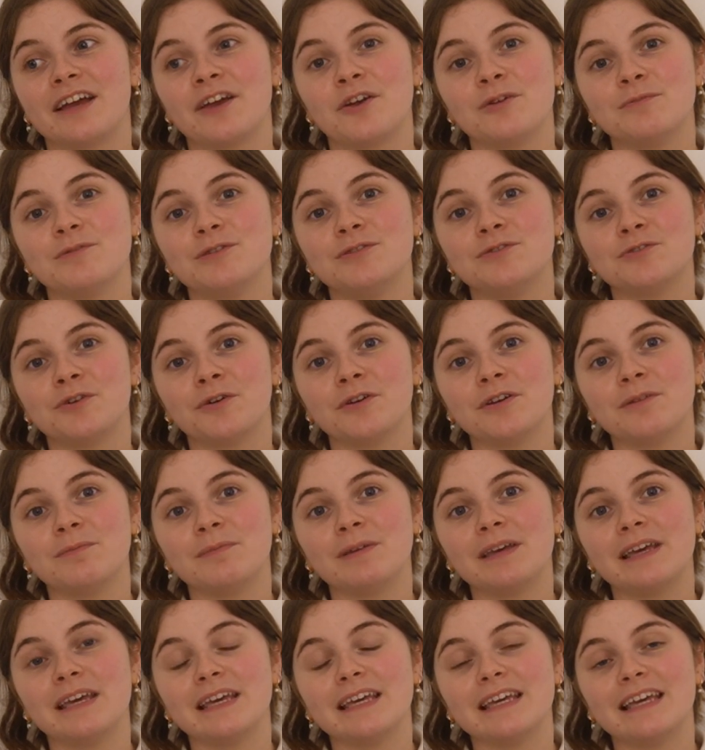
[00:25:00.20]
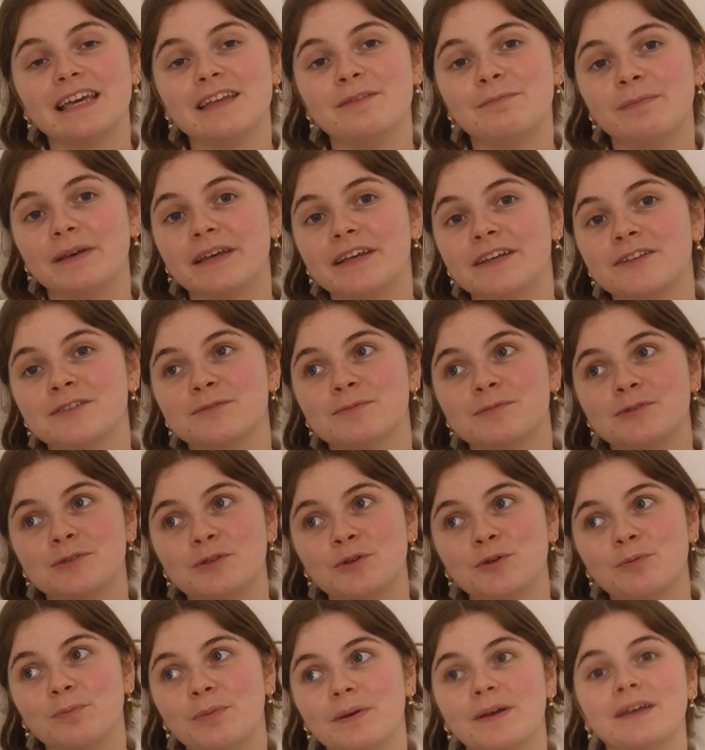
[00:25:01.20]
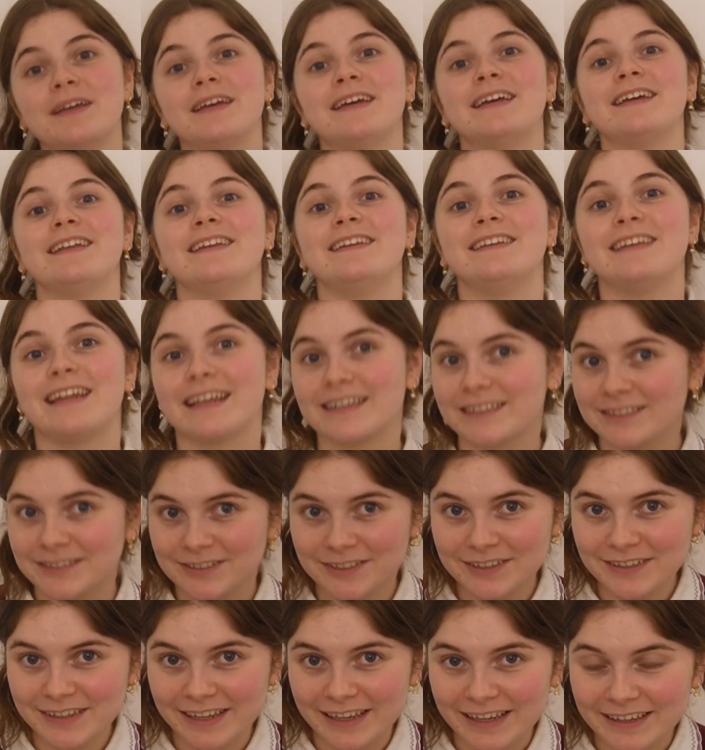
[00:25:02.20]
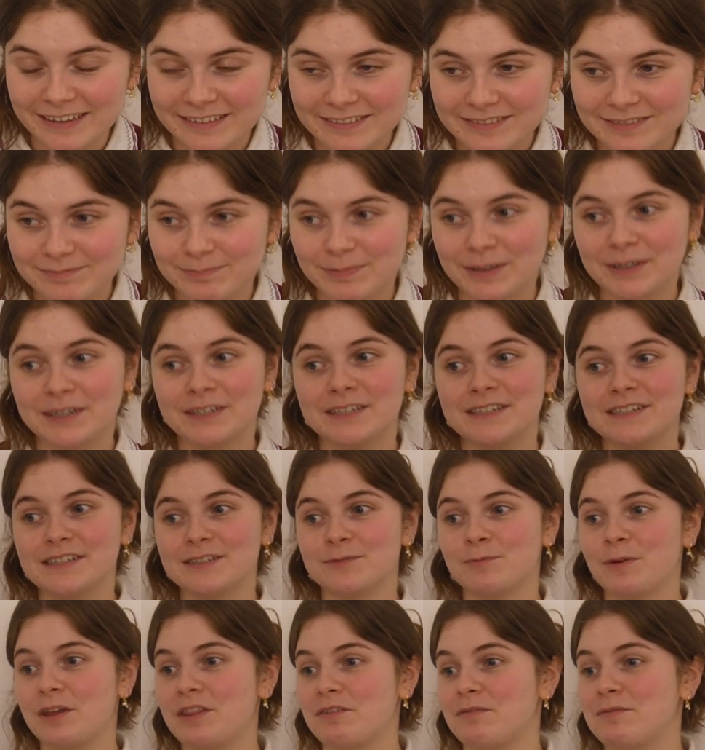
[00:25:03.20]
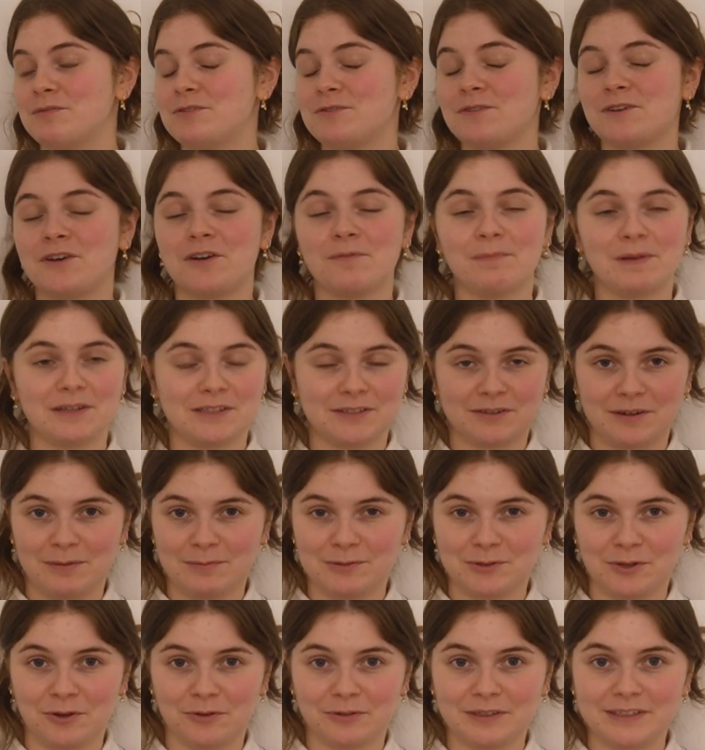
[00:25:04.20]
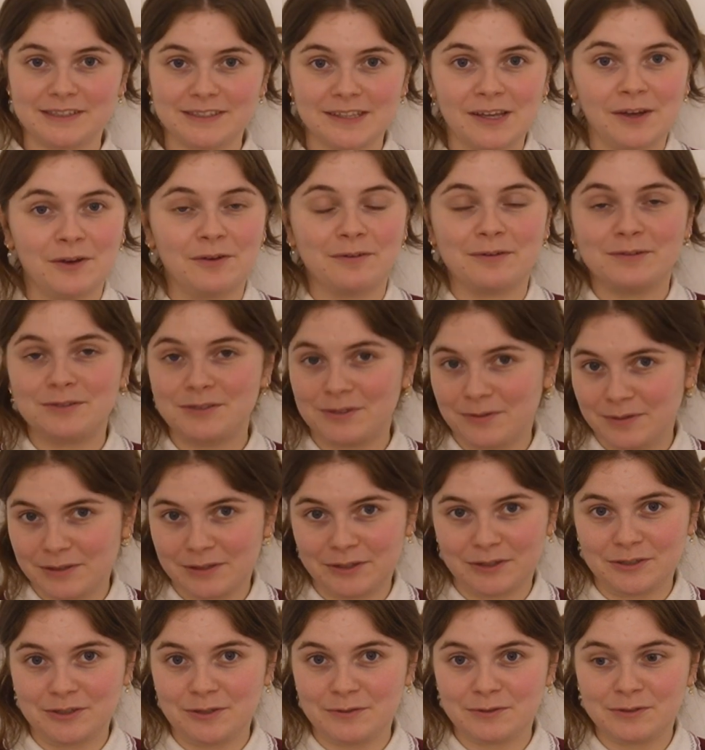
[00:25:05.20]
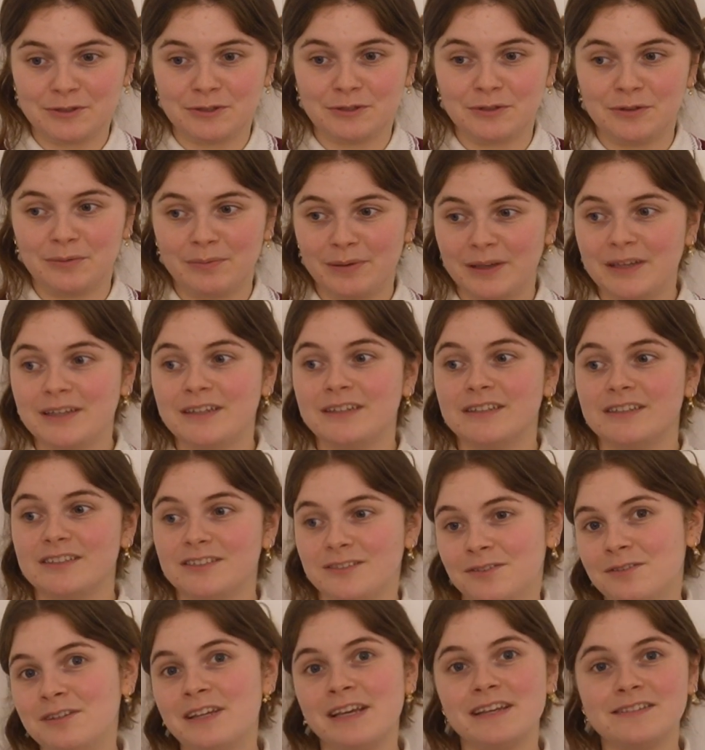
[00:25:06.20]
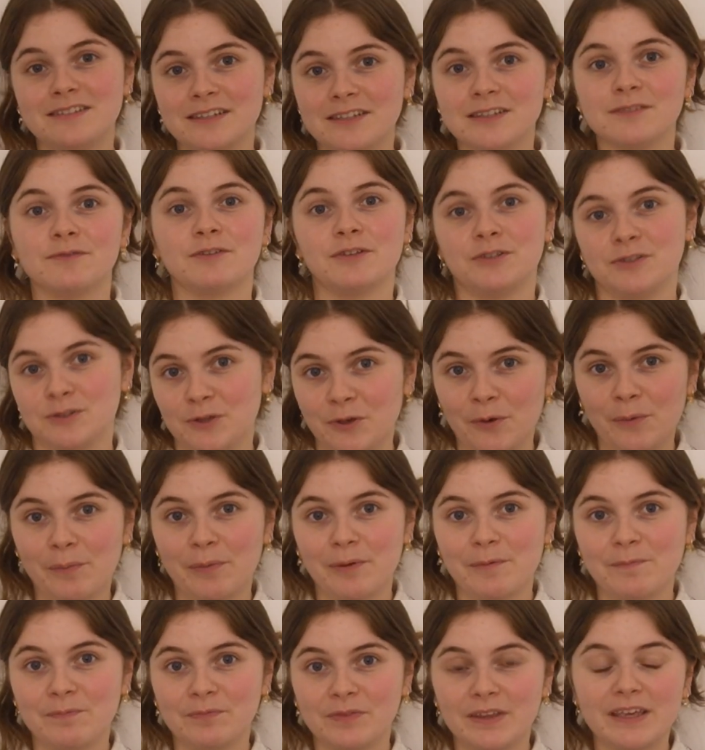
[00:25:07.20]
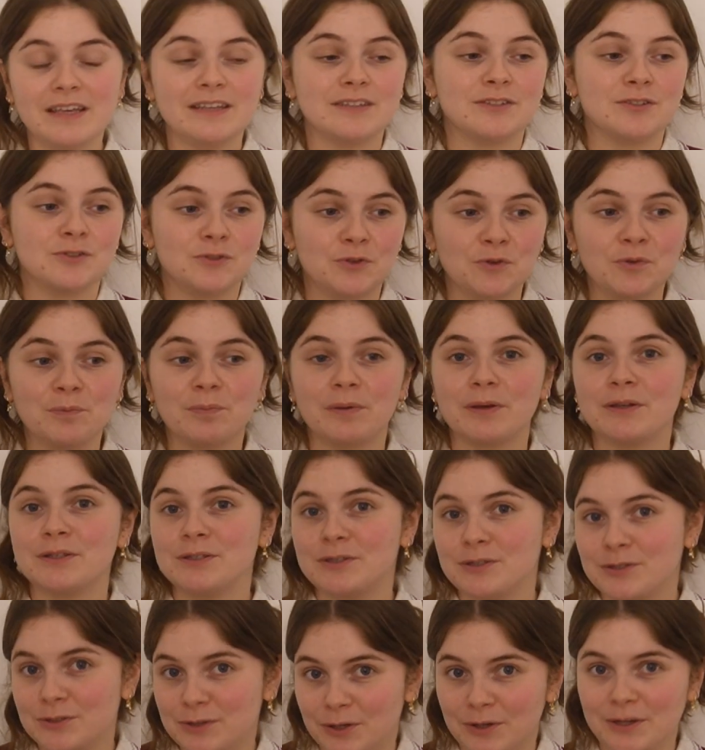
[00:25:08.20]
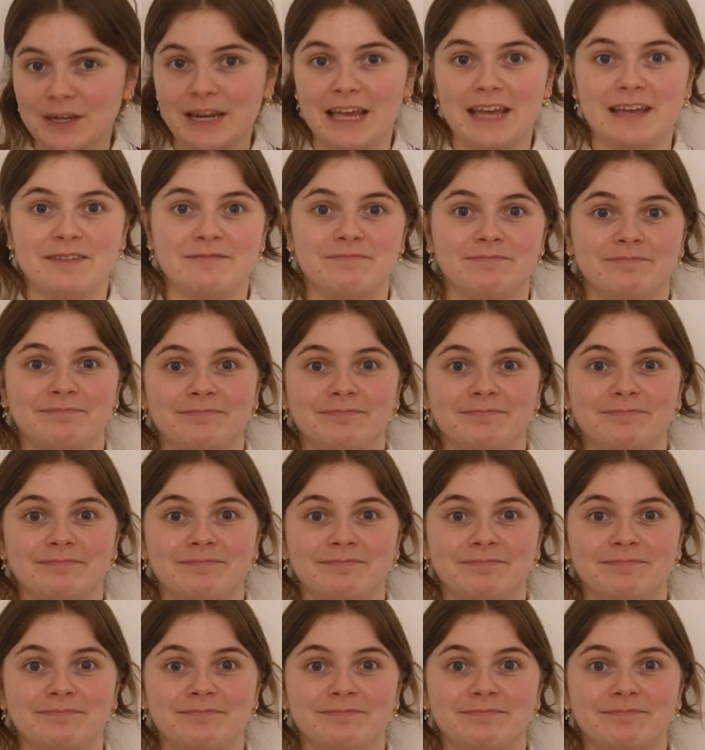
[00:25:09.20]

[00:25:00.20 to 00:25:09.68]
I hope you join me in making some soup next Sunday, because whether I'm doing it on my Instagram stories or I'm doing it on YouTube, Sundays is for soup. It is Soup Sunday.